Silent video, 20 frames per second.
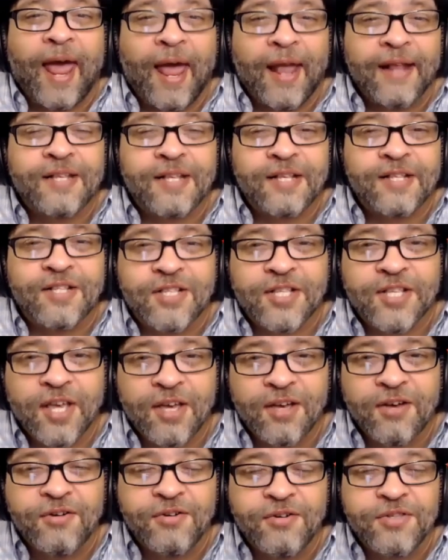acting
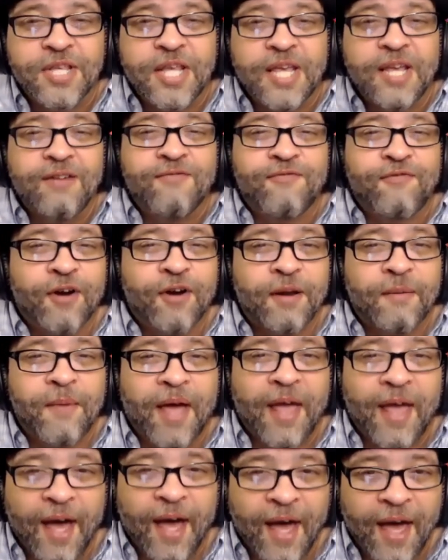skills in front of
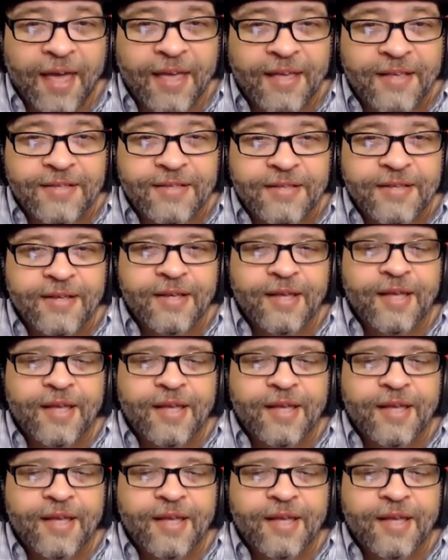my eyes.